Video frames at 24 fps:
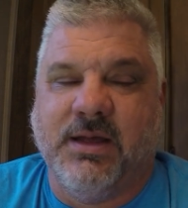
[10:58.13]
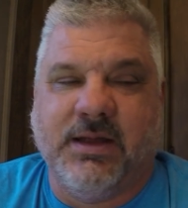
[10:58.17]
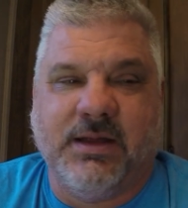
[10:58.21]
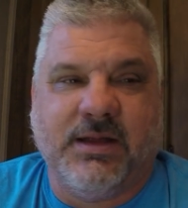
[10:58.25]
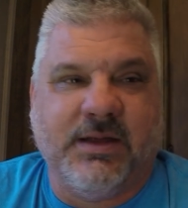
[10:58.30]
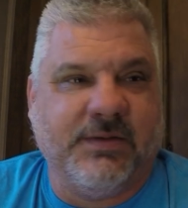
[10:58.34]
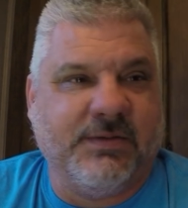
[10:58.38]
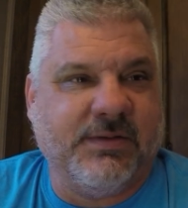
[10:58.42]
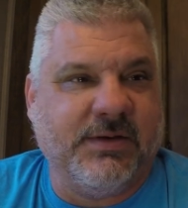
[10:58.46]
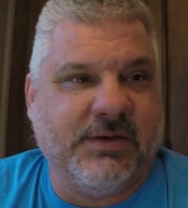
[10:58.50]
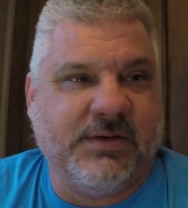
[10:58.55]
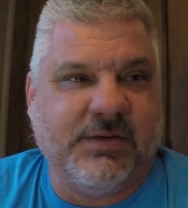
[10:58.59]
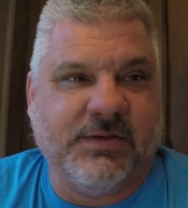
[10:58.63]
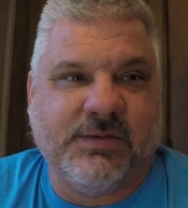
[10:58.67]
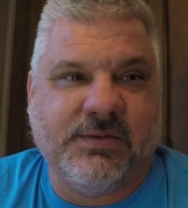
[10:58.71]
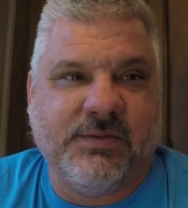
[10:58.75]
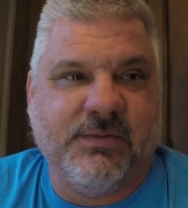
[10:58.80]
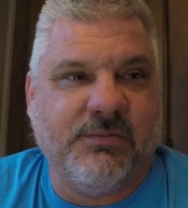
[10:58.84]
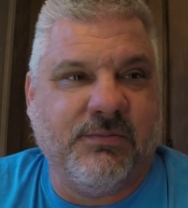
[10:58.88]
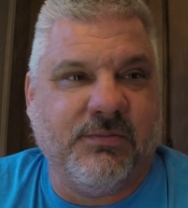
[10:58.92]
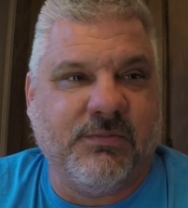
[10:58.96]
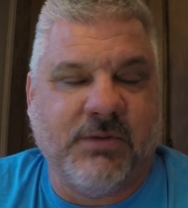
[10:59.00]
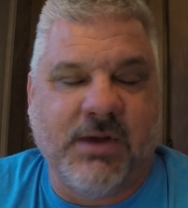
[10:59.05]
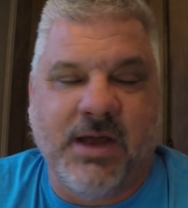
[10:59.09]
because I just
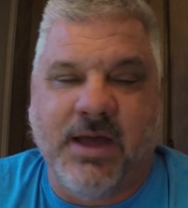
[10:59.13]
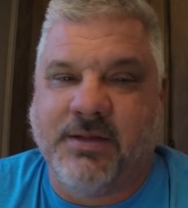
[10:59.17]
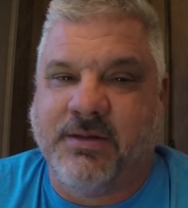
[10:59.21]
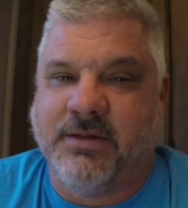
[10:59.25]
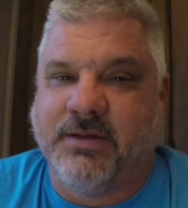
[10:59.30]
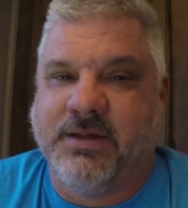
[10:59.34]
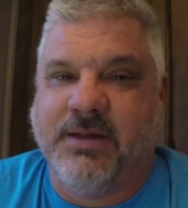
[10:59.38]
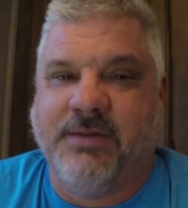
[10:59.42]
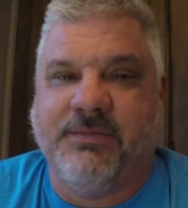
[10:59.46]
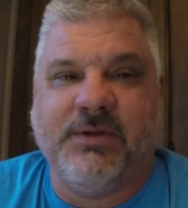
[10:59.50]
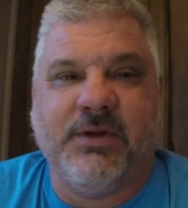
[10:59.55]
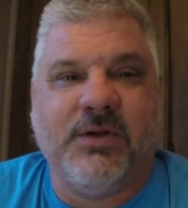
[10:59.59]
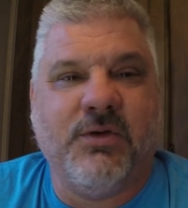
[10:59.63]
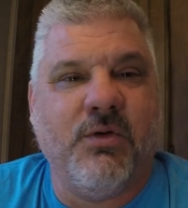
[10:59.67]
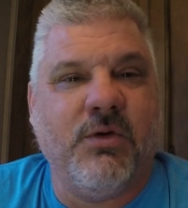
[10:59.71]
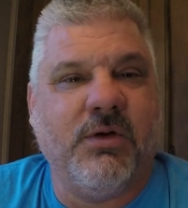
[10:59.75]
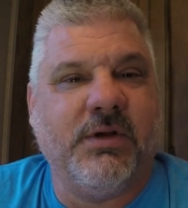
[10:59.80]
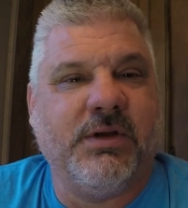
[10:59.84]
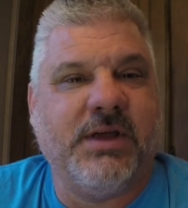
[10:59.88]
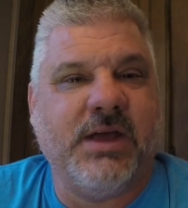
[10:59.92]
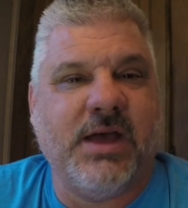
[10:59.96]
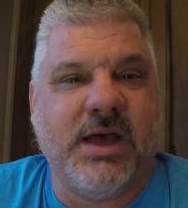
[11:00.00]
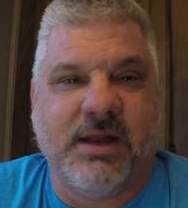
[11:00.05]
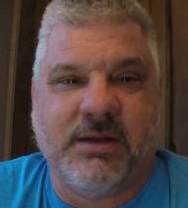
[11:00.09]
rather leave the
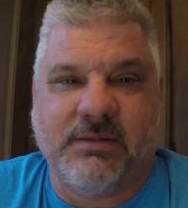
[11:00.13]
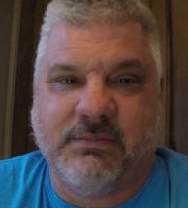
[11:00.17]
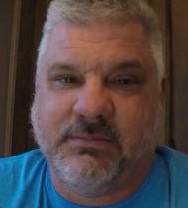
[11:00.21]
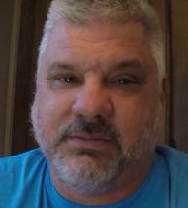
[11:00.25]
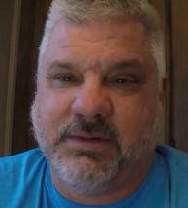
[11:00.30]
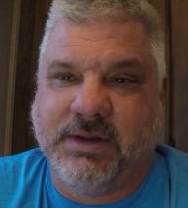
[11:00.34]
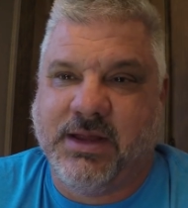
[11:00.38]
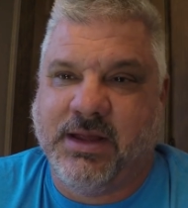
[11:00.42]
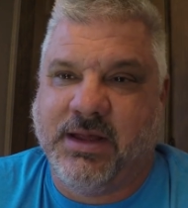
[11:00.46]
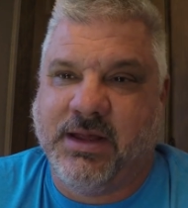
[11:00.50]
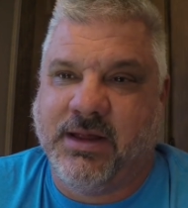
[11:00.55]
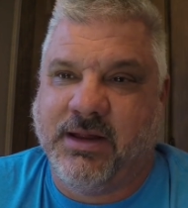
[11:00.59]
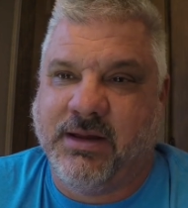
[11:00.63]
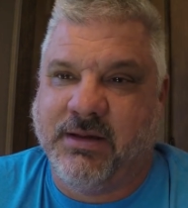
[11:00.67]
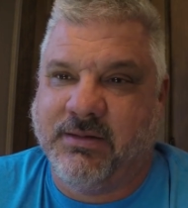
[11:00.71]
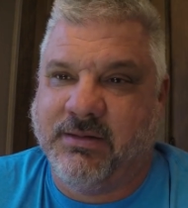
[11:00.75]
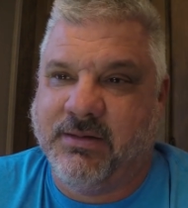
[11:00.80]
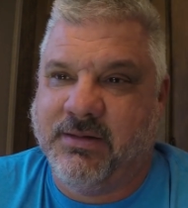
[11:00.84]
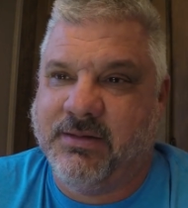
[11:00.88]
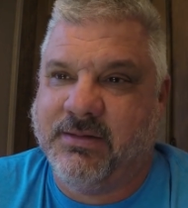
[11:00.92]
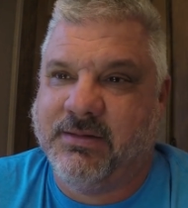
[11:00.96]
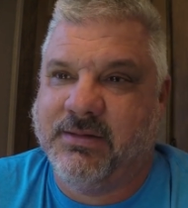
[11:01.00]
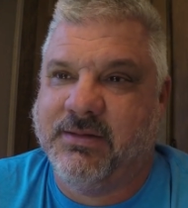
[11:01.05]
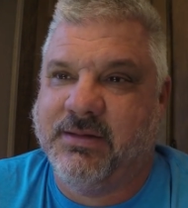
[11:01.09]
cord cut,
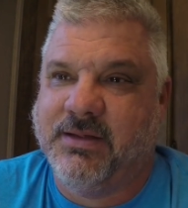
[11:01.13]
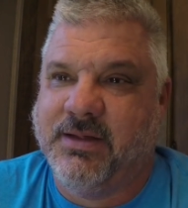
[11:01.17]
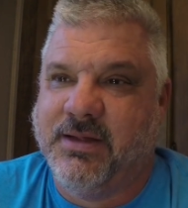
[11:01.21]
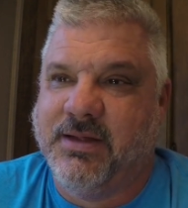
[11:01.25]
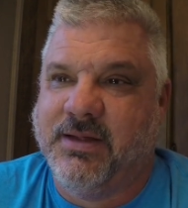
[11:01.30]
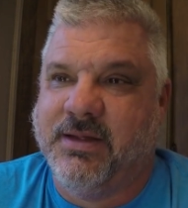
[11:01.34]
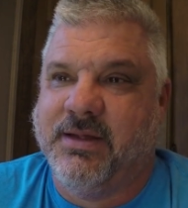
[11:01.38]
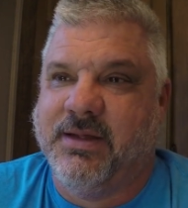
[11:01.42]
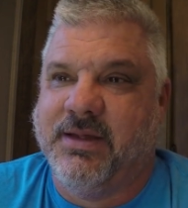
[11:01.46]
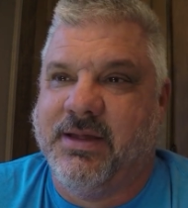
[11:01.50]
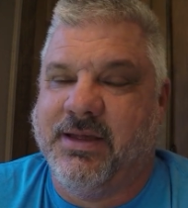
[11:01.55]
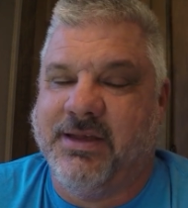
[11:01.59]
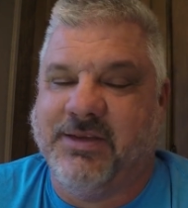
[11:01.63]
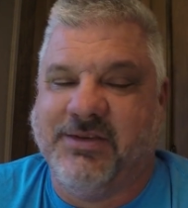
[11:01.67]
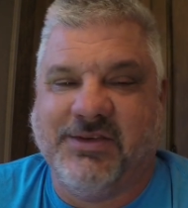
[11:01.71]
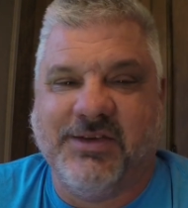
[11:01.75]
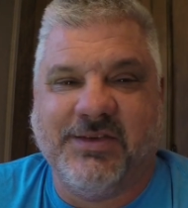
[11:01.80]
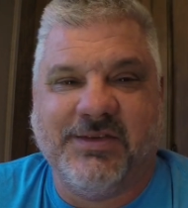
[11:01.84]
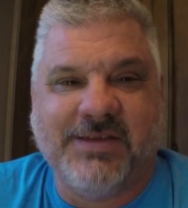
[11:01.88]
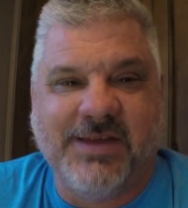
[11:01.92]
and it's just